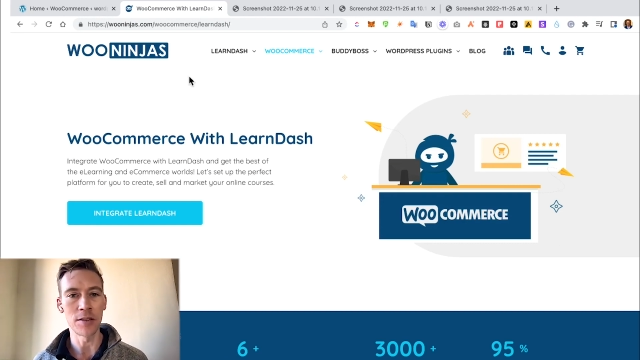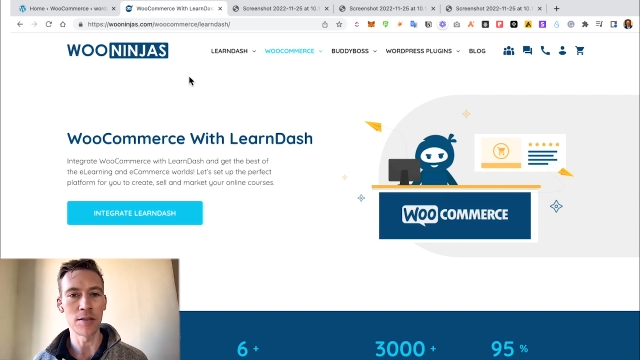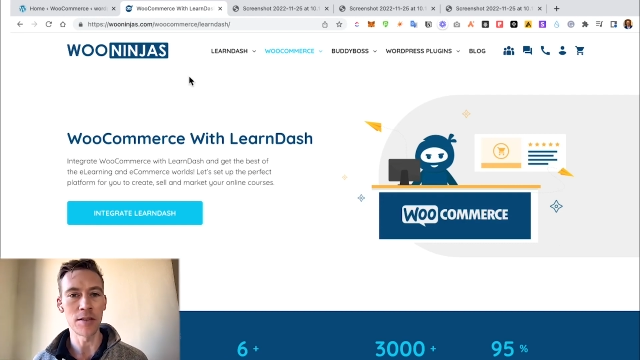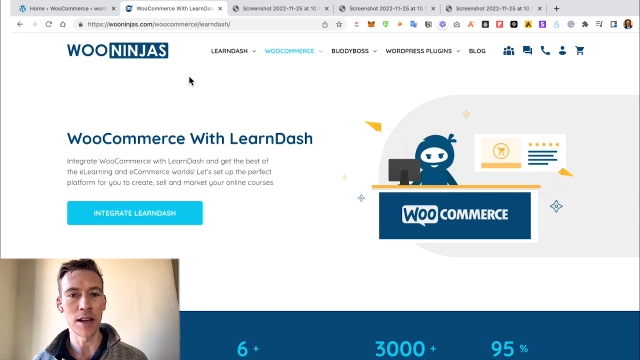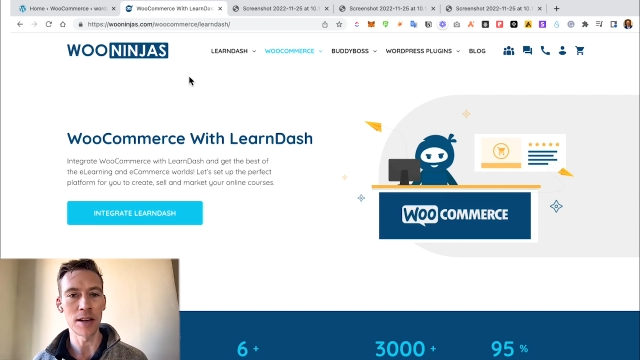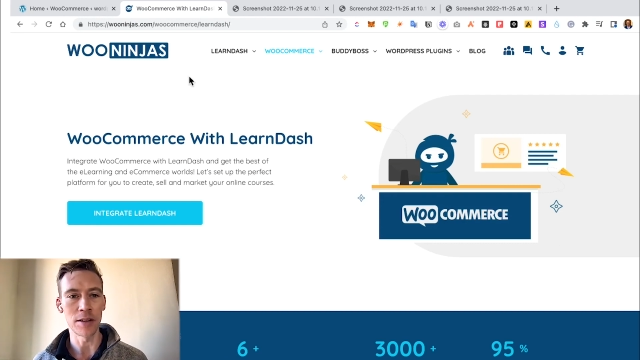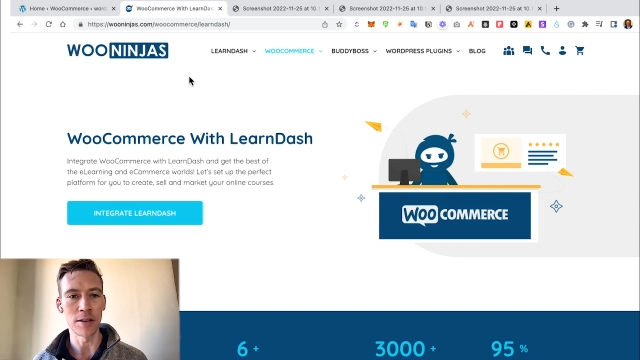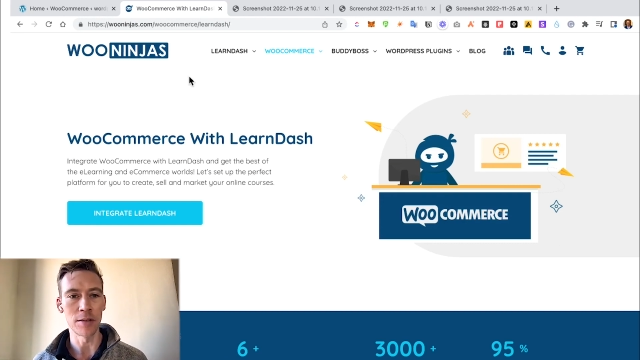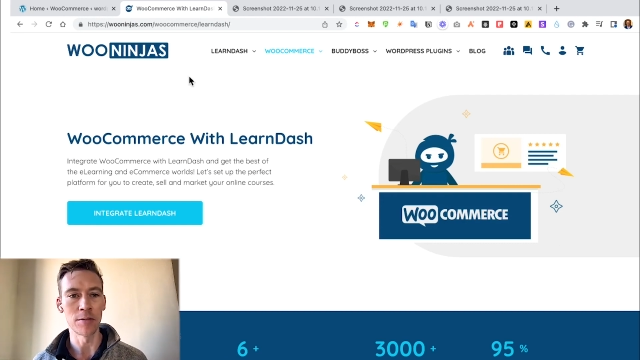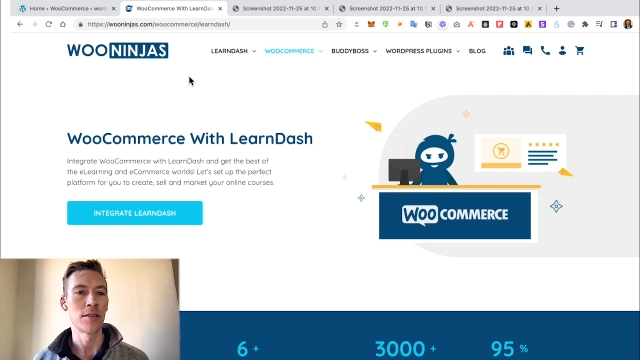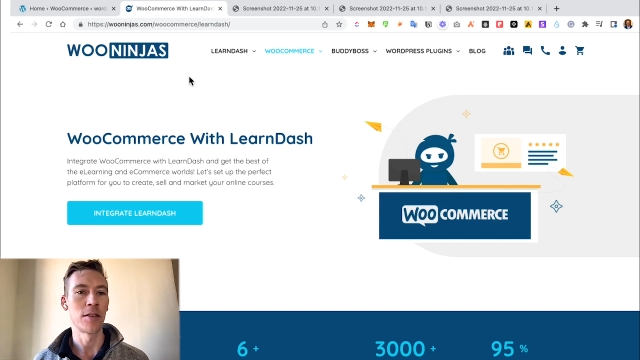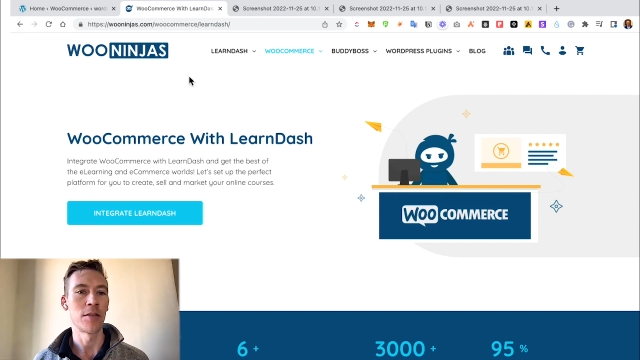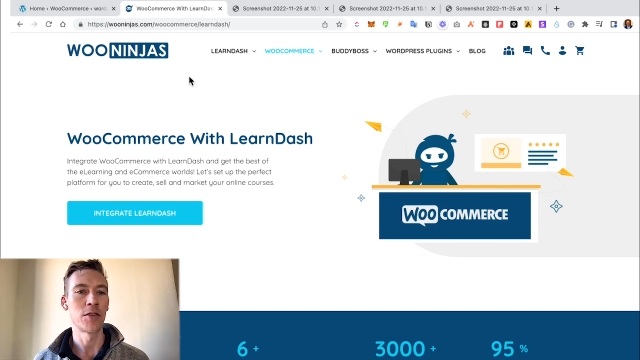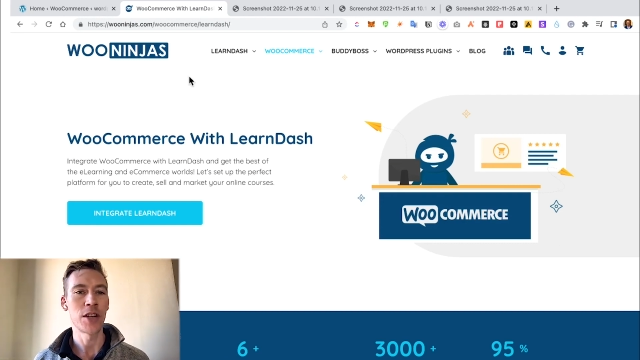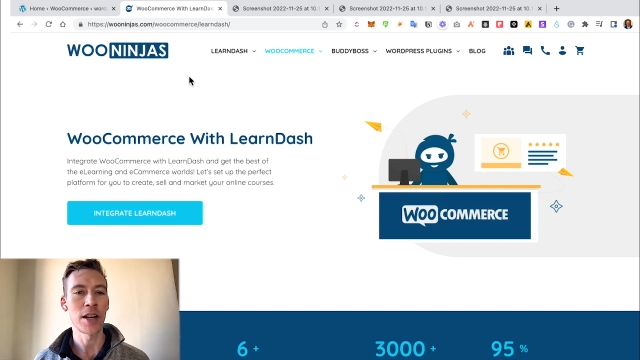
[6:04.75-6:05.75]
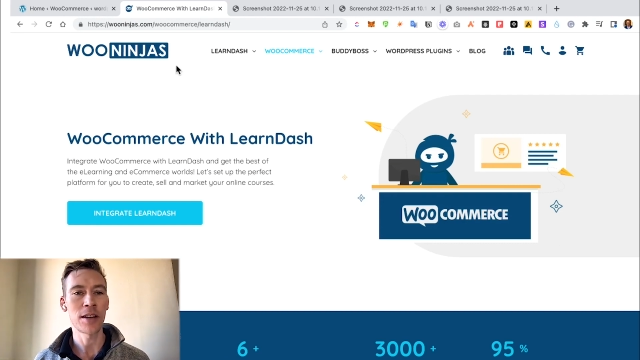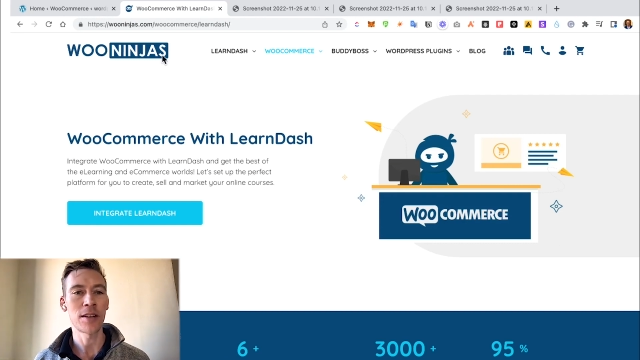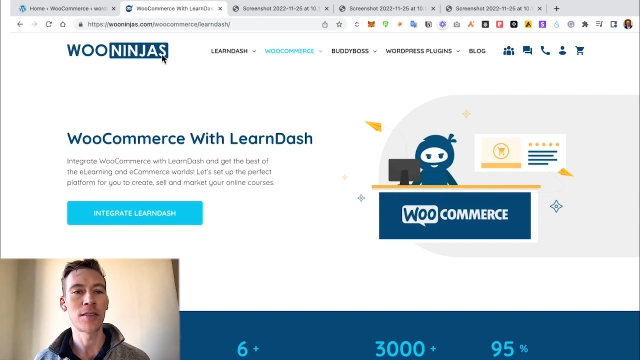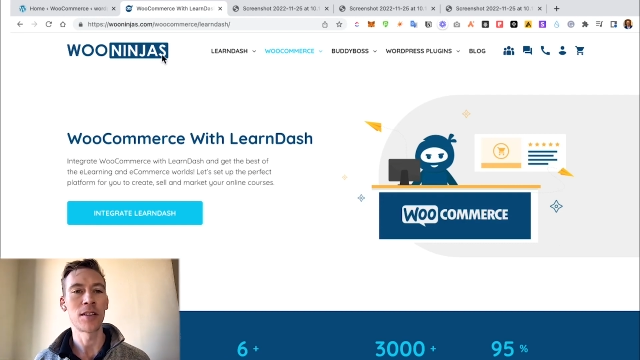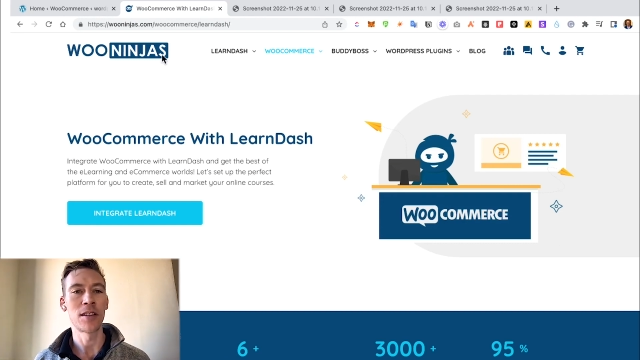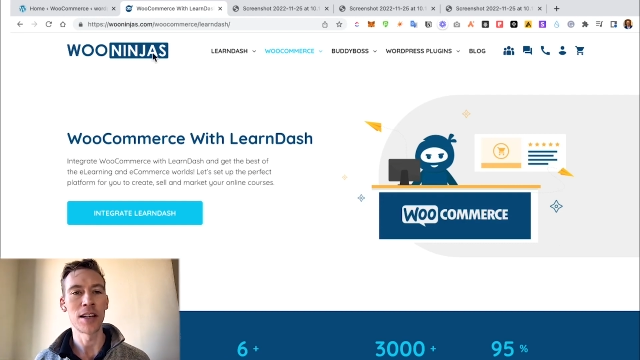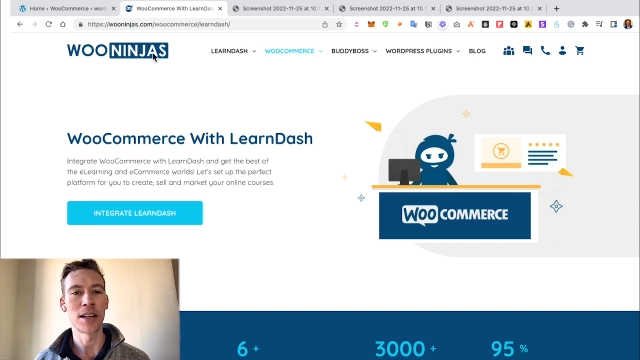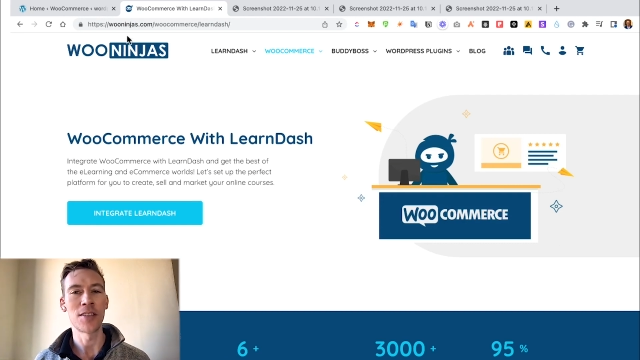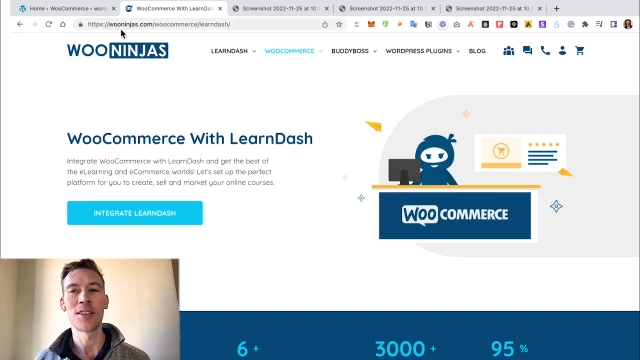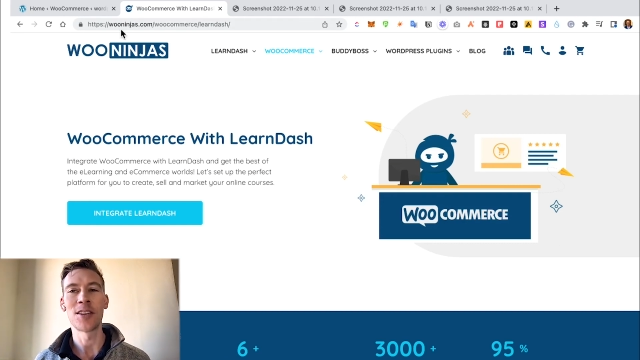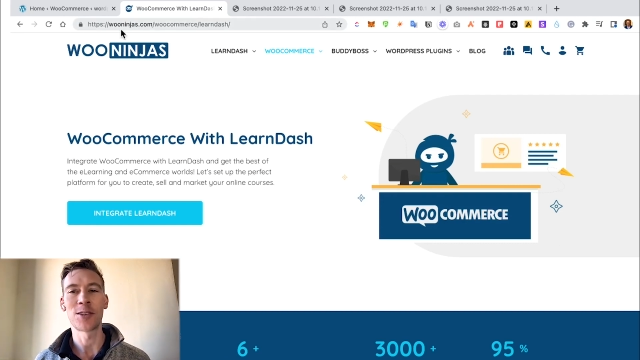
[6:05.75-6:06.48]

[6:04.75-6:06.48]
do that too. So check the link in the